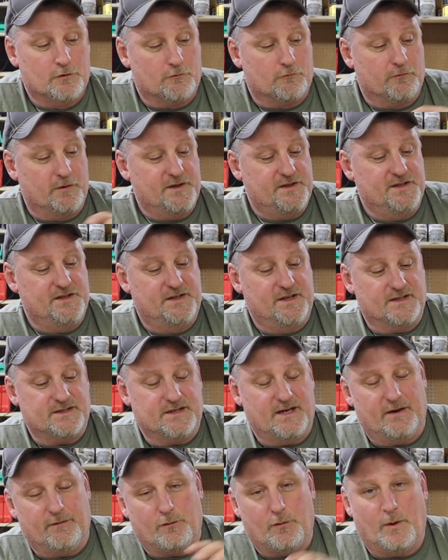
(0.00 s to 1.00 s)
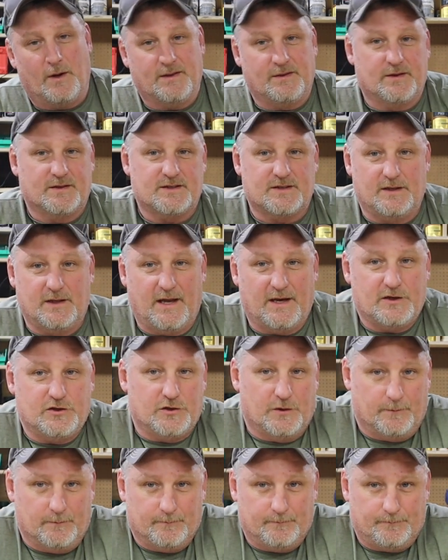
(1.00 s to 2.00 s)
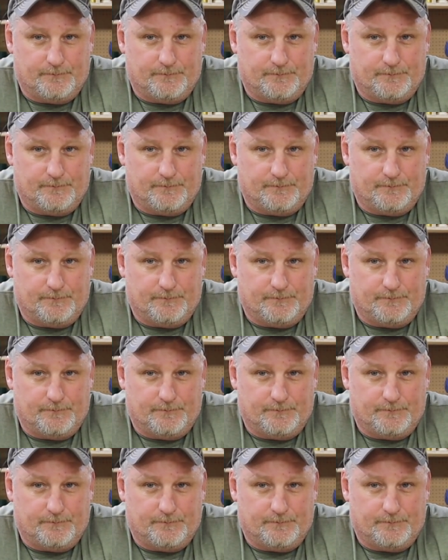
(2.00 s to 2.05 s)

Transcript: Rigid doesn't have quite the selection.